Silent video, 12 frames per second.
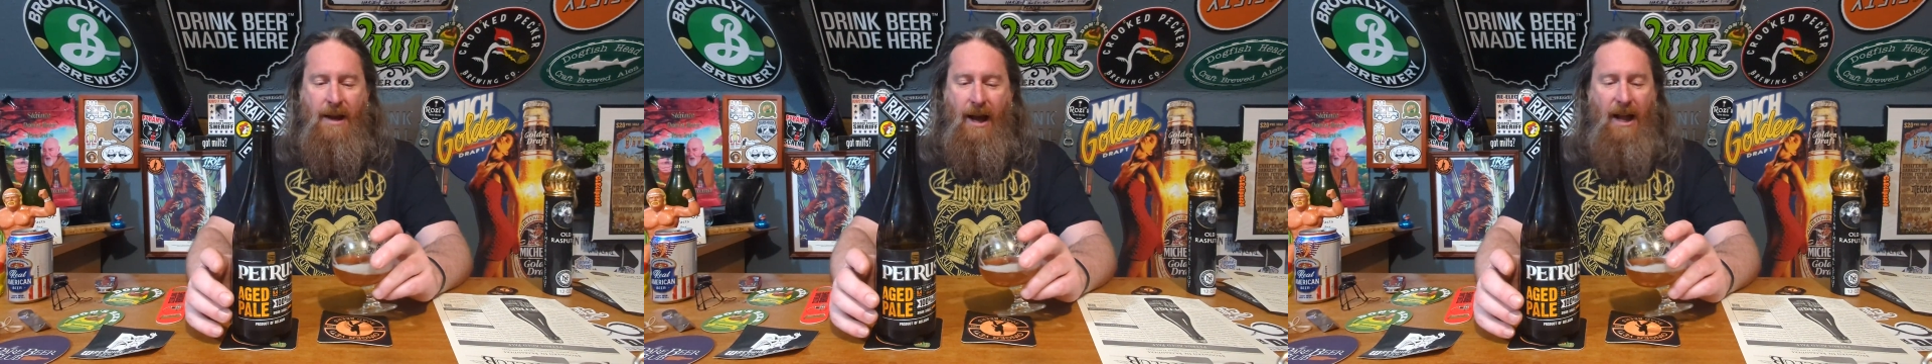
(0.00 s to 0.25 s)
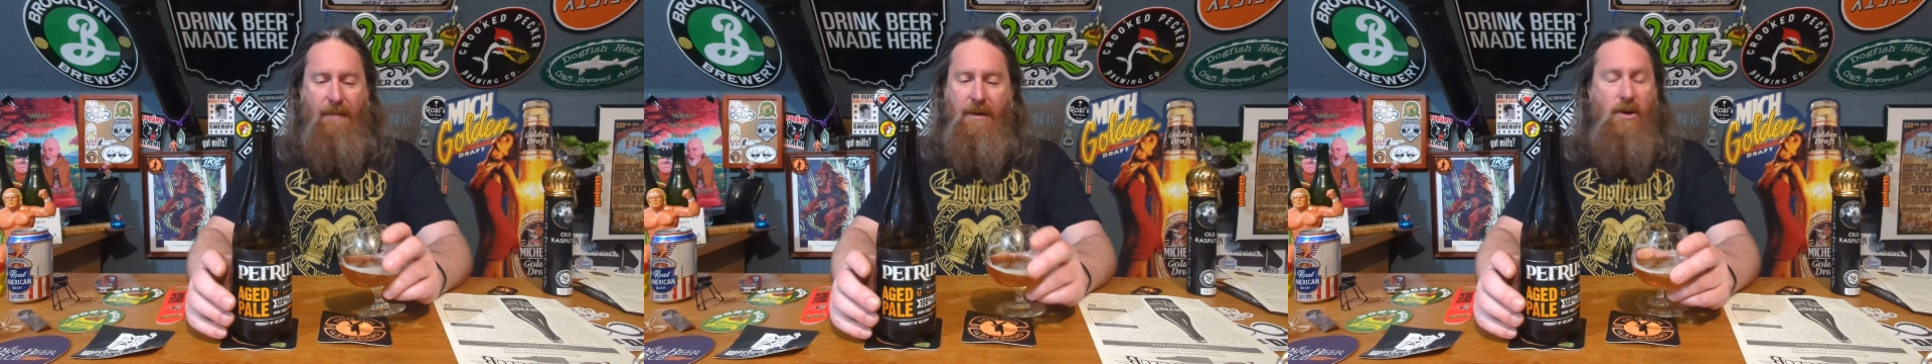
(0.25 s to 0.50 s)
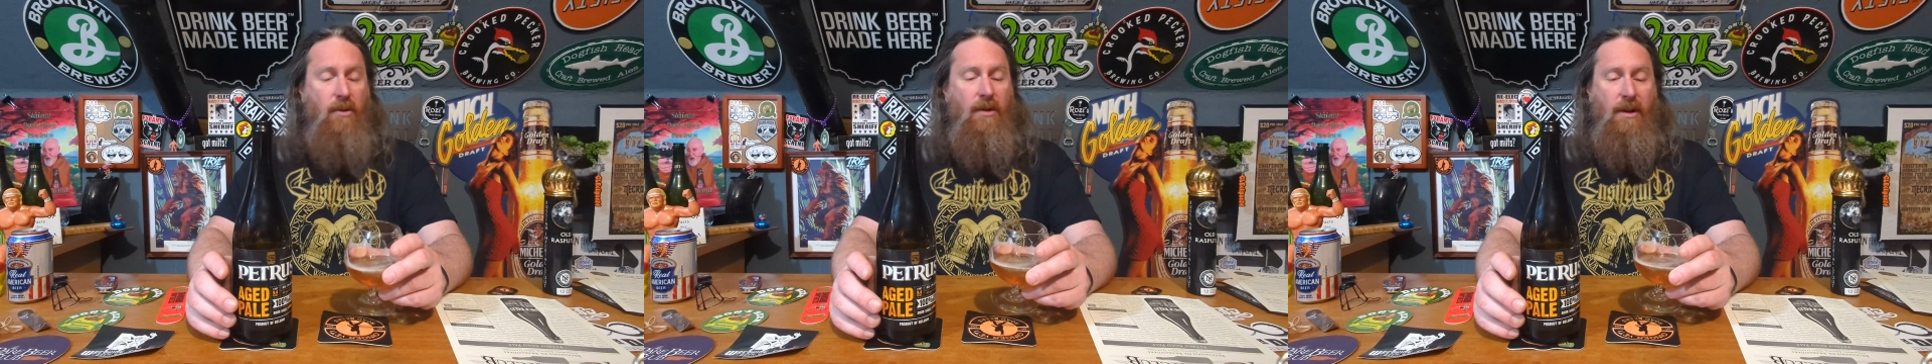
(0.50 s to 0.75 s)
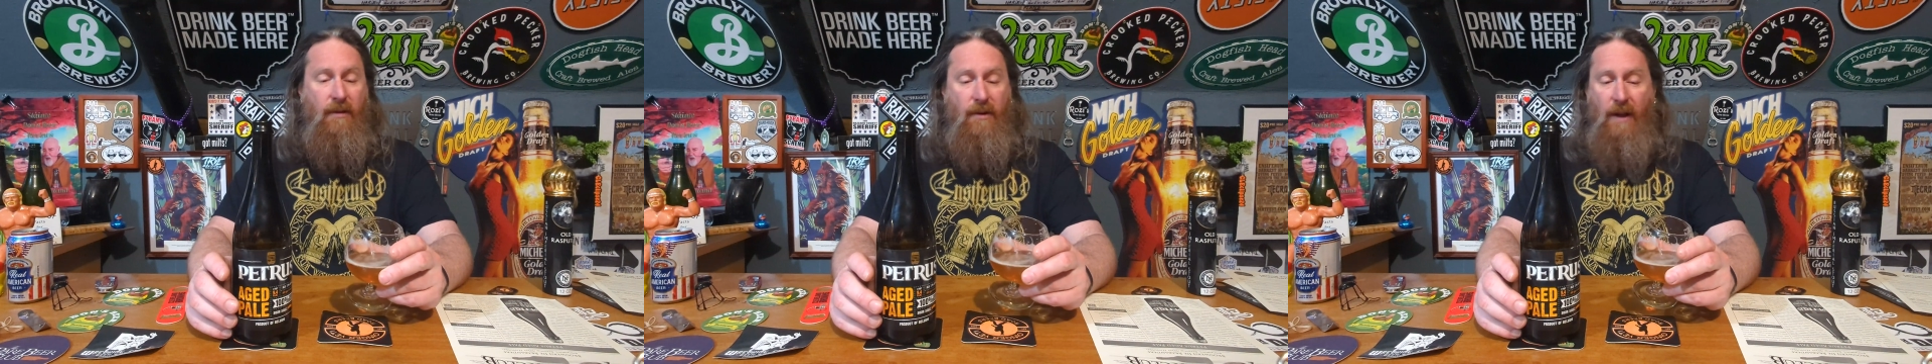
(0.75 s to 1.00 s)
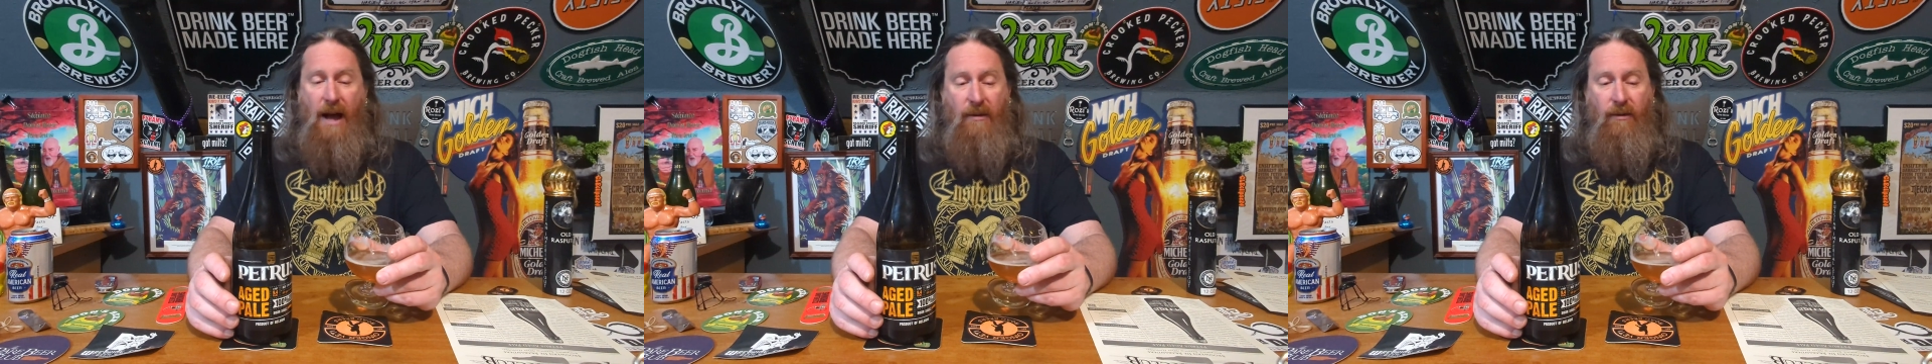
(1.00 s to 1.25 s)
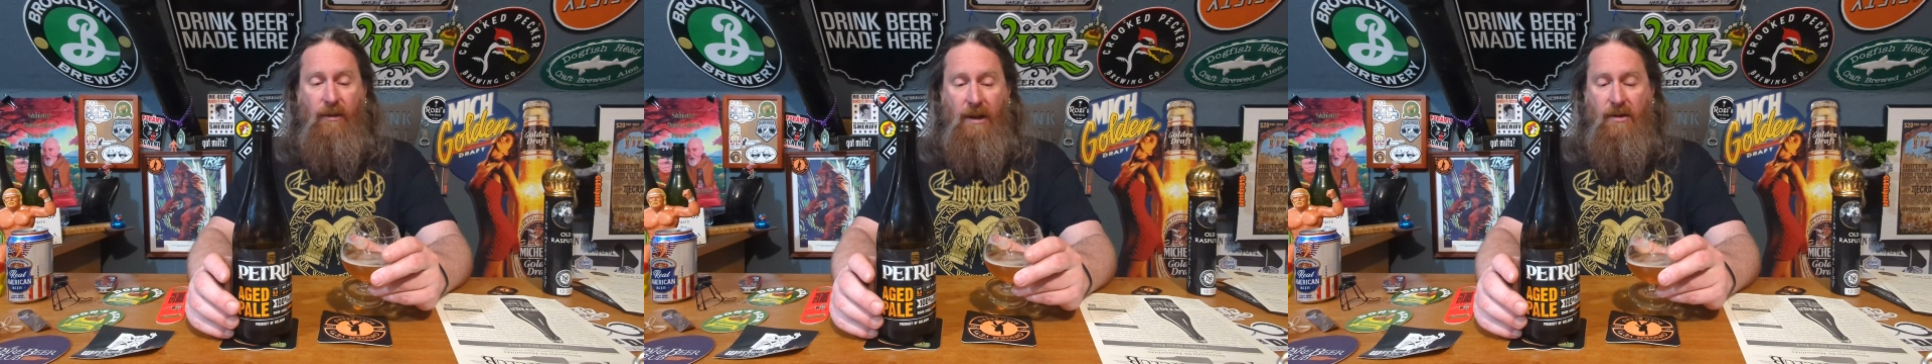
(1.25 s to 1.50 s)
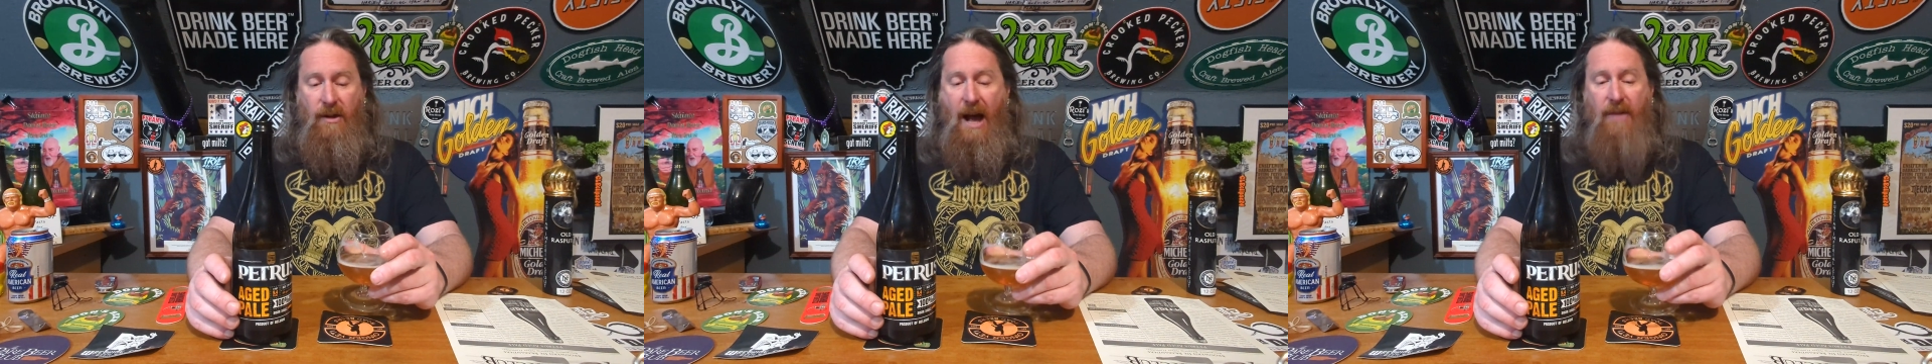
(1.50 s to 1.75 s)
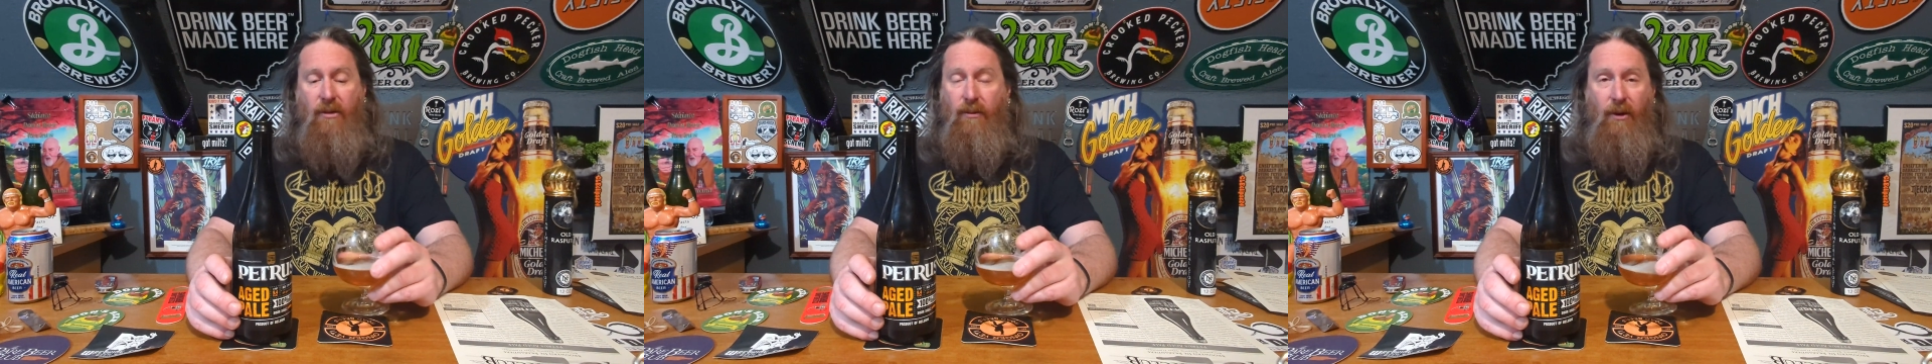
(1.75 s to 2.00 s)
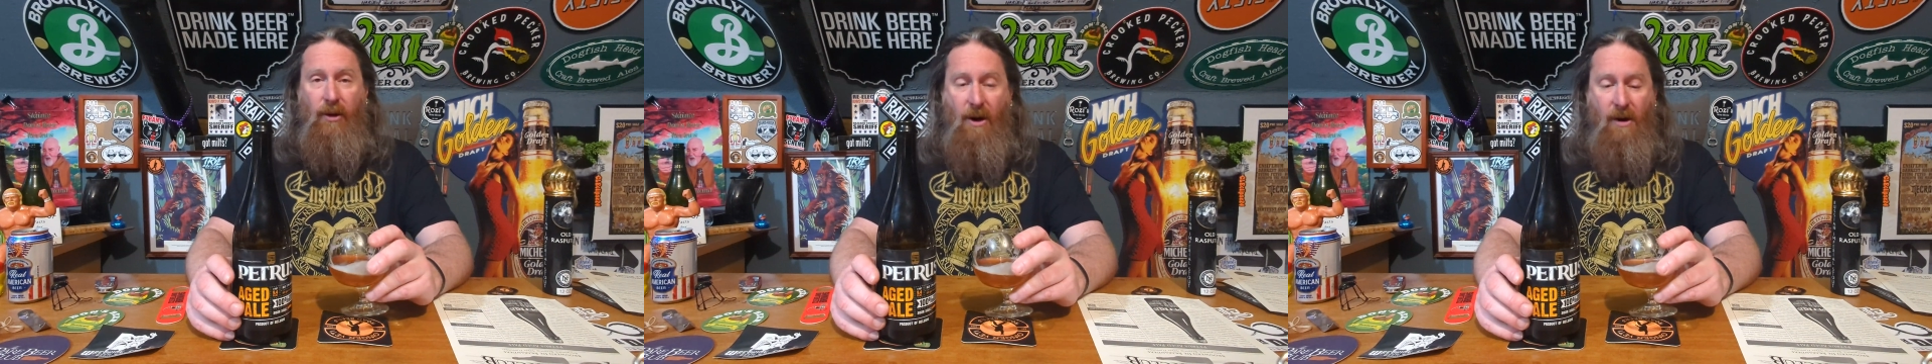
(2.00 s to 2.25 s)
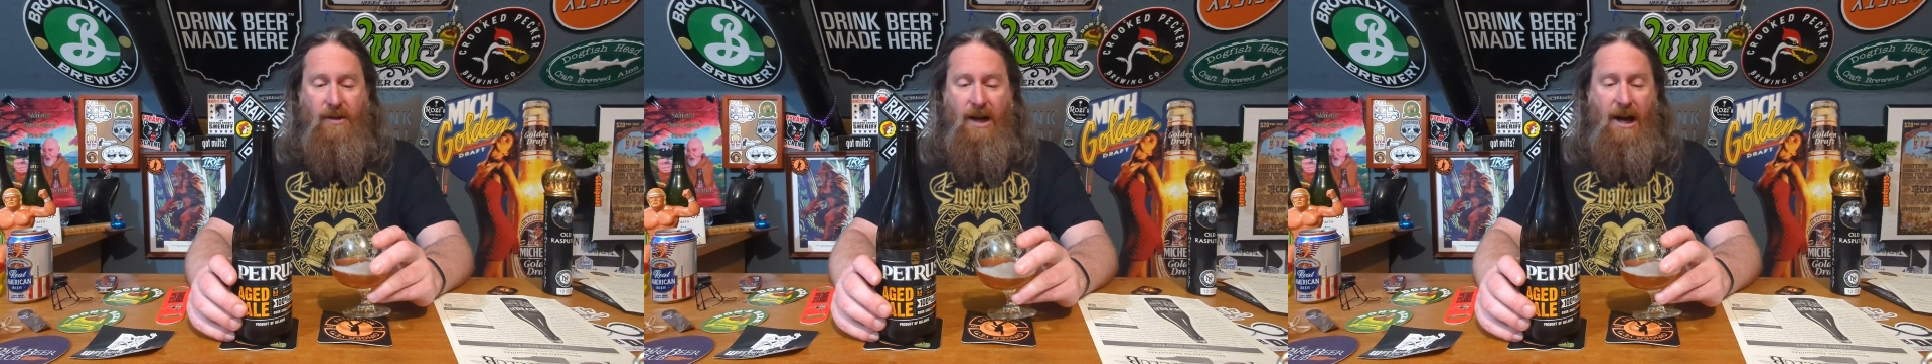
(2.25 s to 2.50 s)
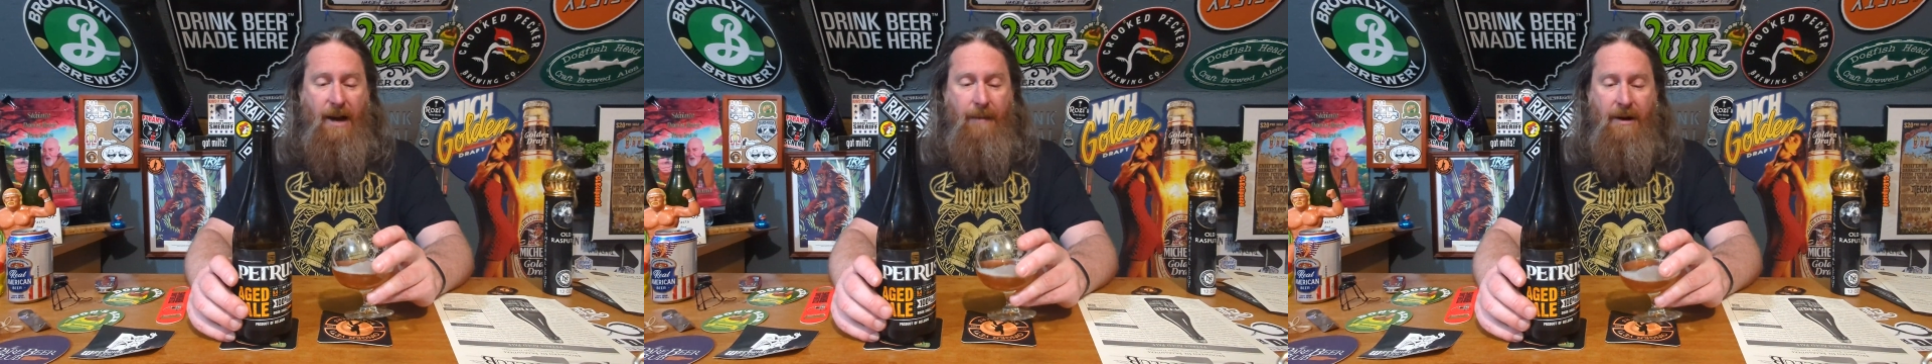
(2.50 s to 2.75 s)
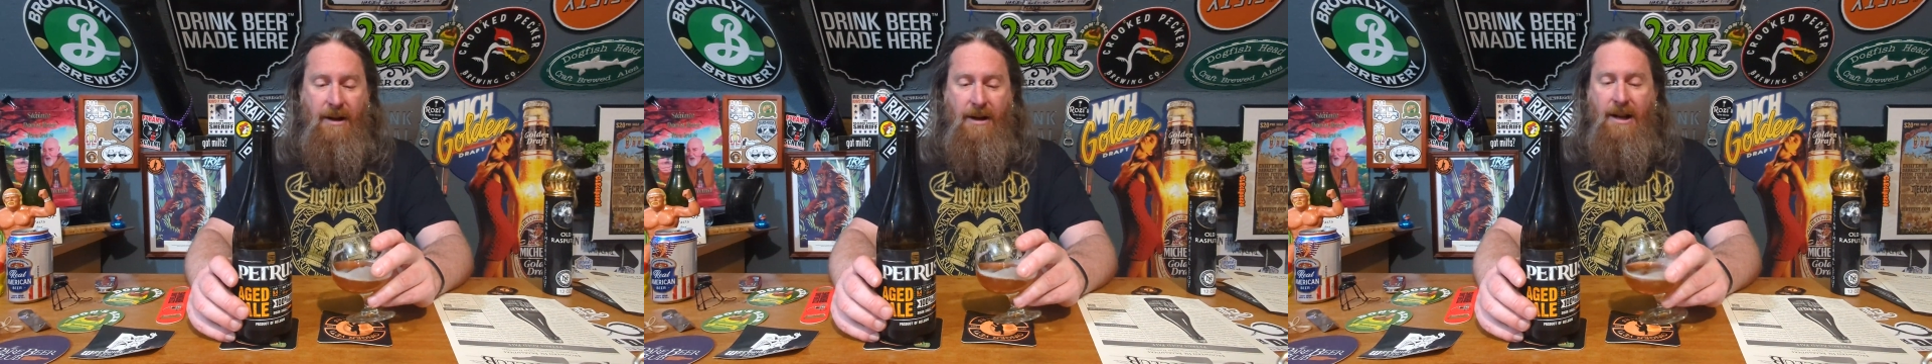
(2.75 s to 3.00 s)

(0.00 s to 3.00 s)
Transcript: And I've been using these glasses for a long time.